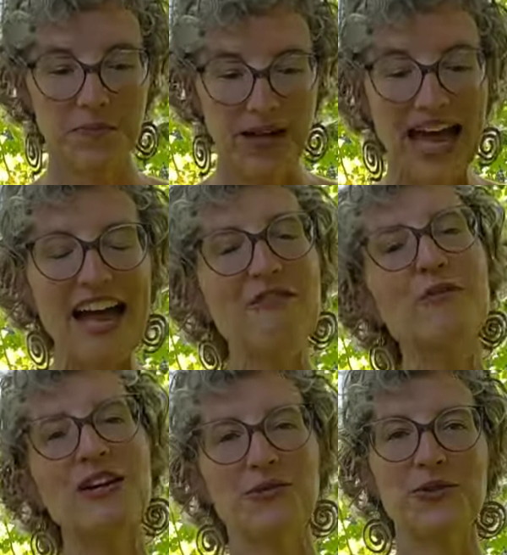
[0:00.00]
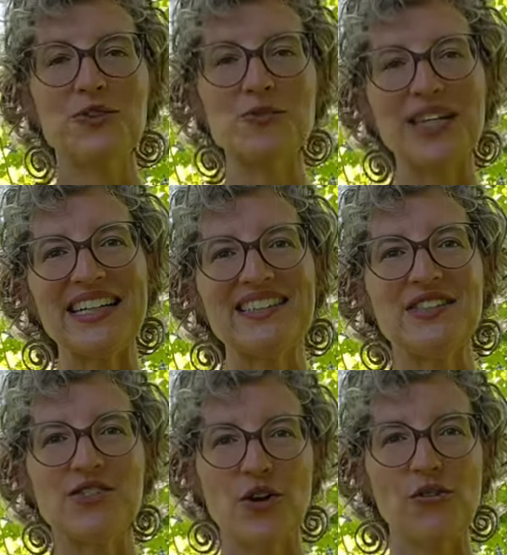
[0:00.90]
have my roots planted
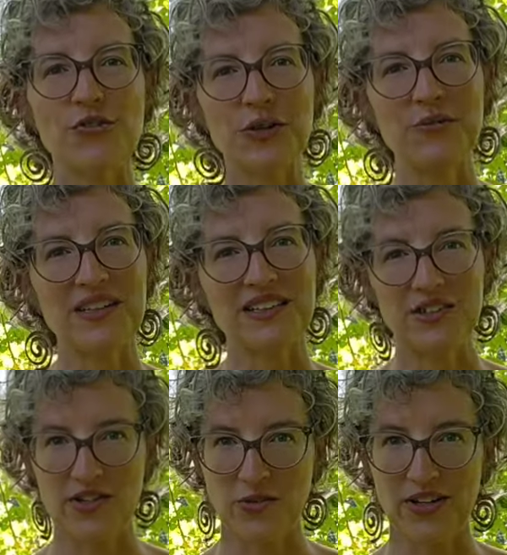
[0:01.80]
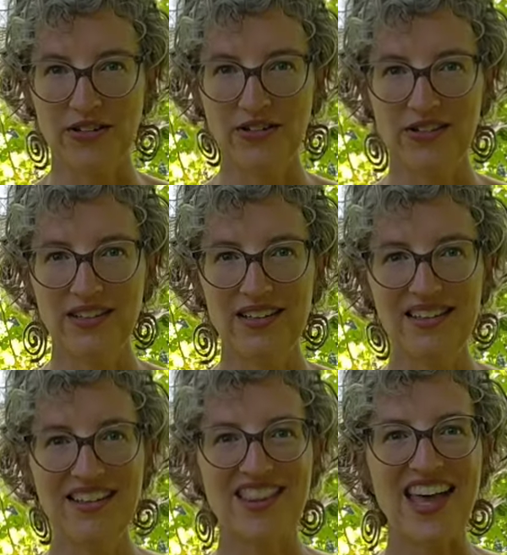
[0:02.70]
so firmly in the soil
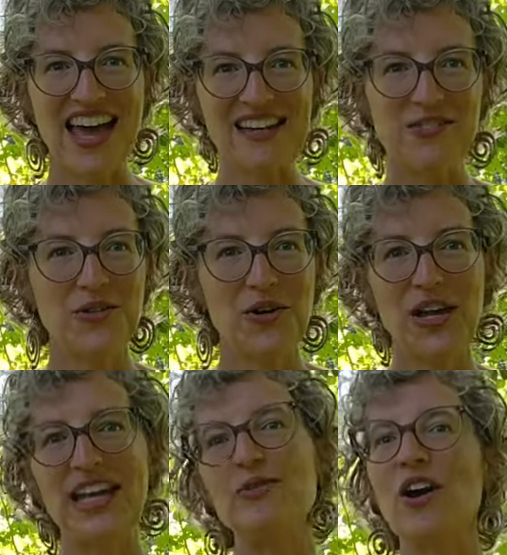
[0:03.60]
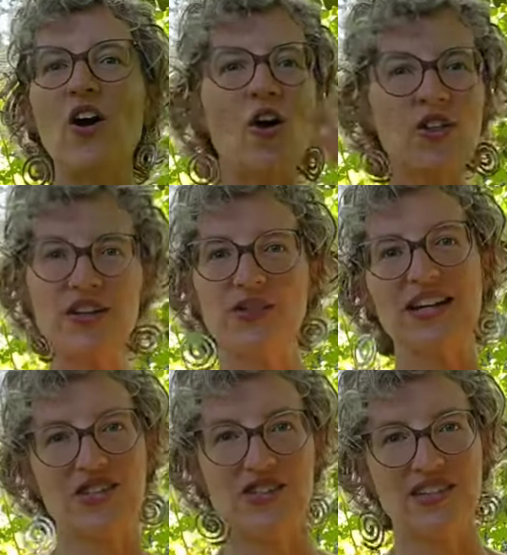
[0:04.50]
that in all the
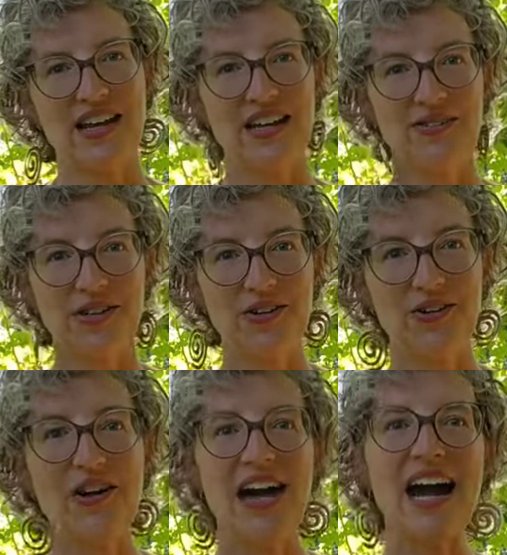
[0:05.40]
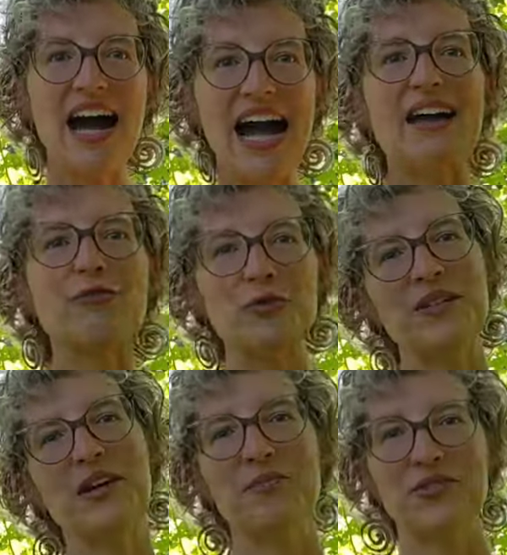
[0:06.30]
directions that I grow, I will
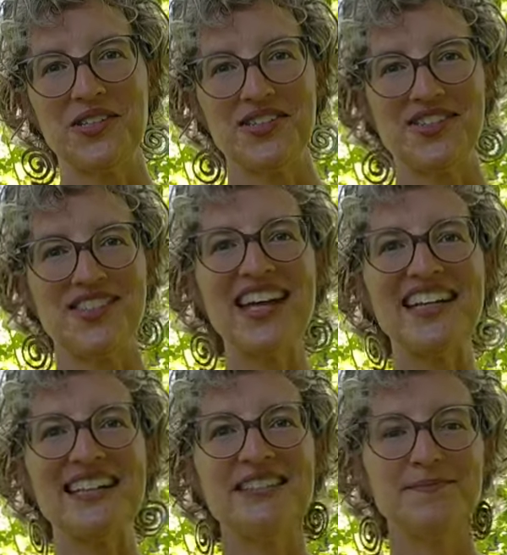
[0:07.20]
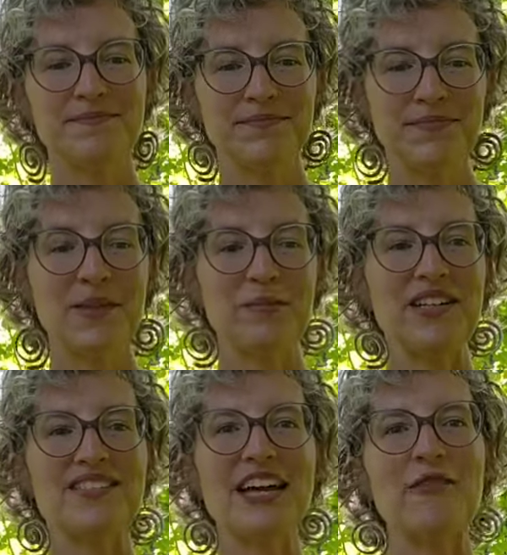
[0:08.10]
be able to sustain it
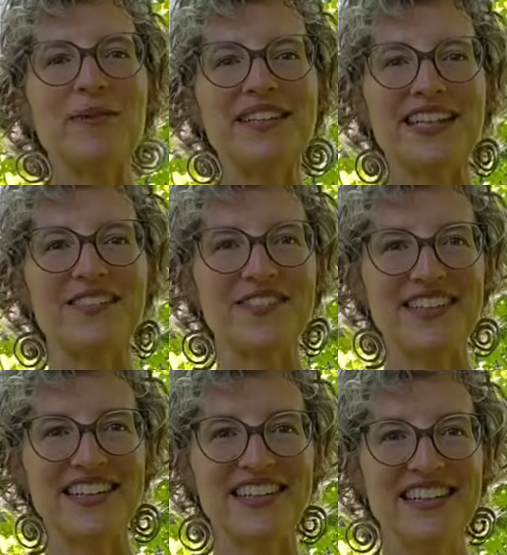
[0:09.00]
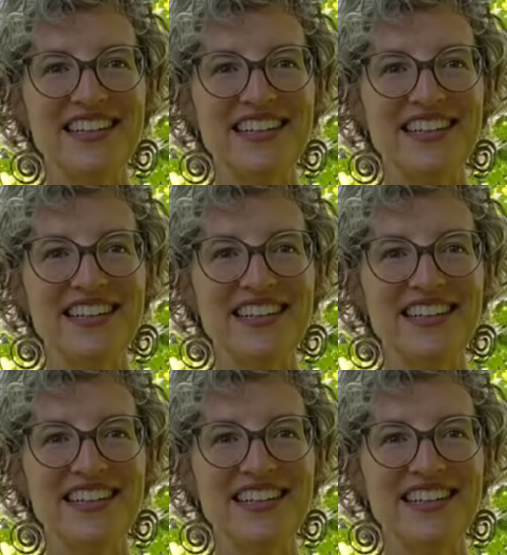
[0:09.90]
because I've been given